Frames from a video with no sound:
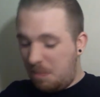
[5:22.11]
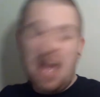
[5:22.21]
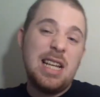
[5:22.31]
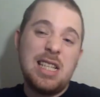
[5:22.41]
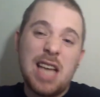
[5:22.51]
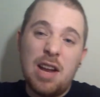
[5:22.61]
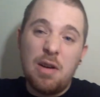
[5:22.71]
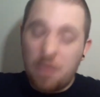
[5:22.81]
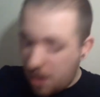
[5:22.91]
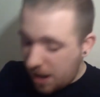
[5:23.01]
I paid a
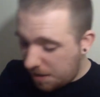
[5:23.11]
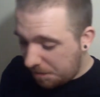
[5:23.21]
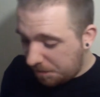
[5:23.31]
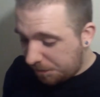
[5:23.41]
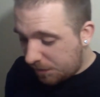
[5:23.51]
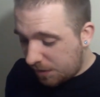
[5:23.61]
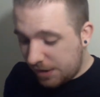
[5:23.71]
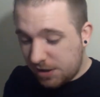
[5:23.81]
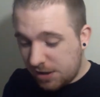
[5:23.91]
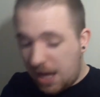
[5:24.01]
tenner for it.
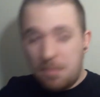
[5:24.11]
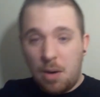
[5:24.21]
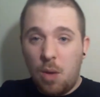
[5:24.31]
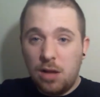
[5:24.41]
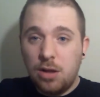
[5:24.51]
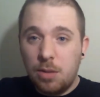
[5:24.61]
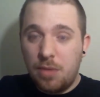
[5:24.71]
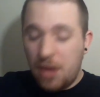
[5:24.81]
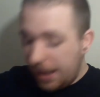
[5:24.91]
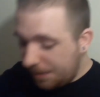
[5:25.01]
This is like my
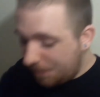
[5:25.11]
welcome thing.